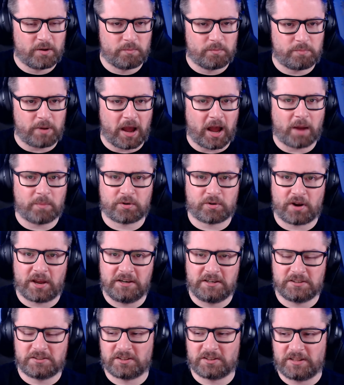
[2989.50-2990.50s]
but
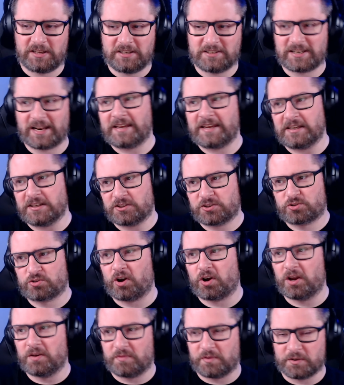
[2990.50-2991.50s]
upgraded to these latest
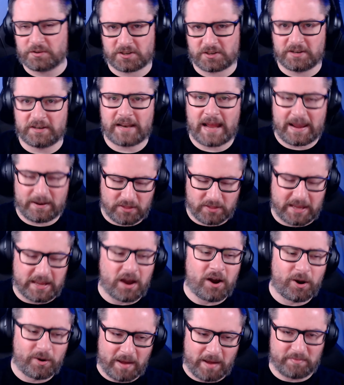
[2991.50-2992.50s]
drivers, and now they
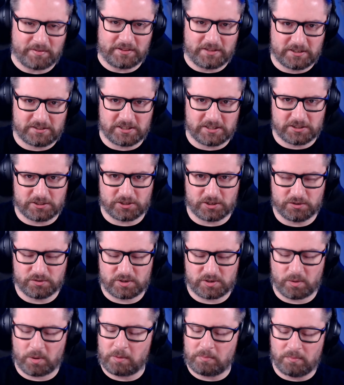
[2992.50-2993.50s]
are having this issue.
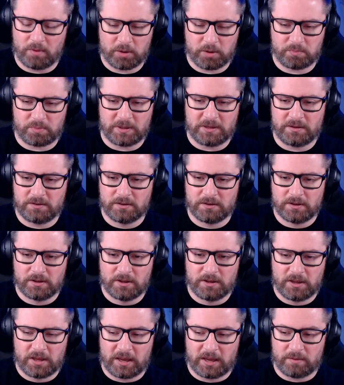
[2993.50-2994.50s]
So it
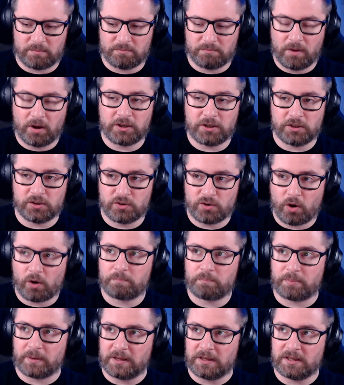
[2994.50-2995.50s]
might
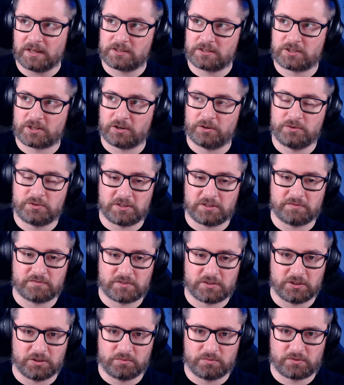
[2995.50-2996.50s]
not be exclusive
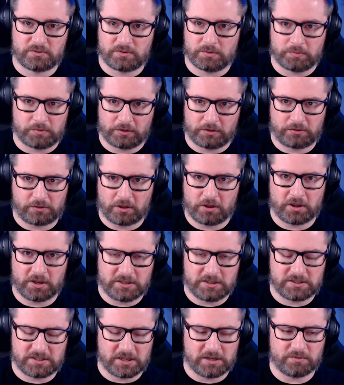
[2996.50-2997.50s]
to the 30
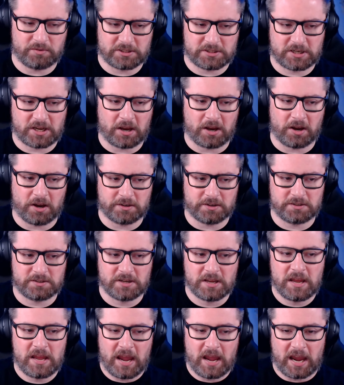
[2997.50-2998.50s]
series cards,
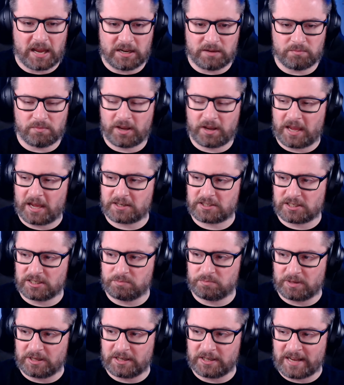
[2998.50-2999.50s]
and it might actually be an